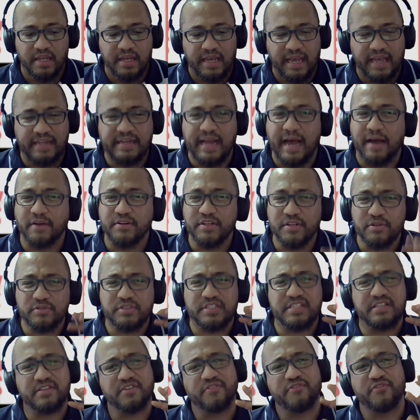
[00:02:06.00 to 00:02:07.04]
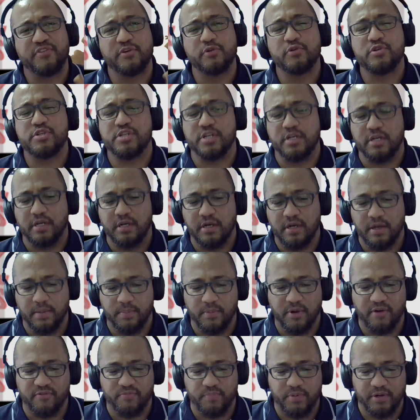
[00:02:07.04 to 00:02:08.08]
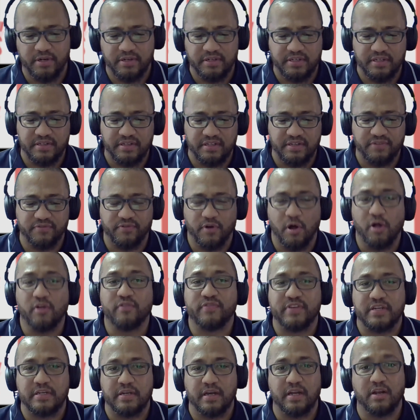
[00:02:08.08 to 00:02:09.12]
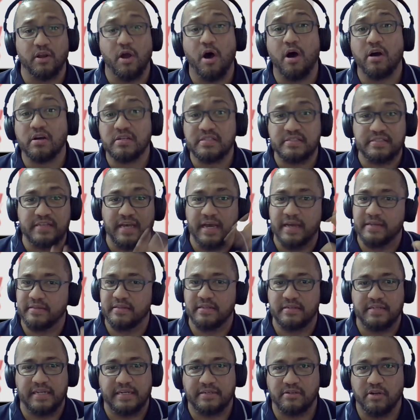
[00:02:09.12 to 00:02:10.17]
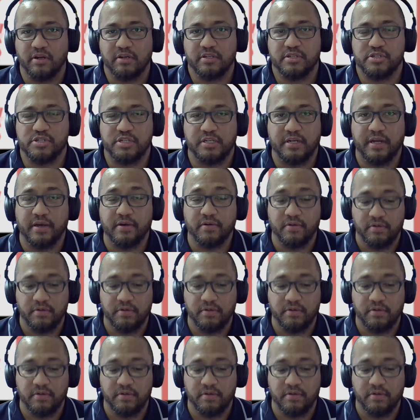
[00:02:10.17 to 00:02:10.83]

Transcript: And how do you see the future of print evolving alongside the technology?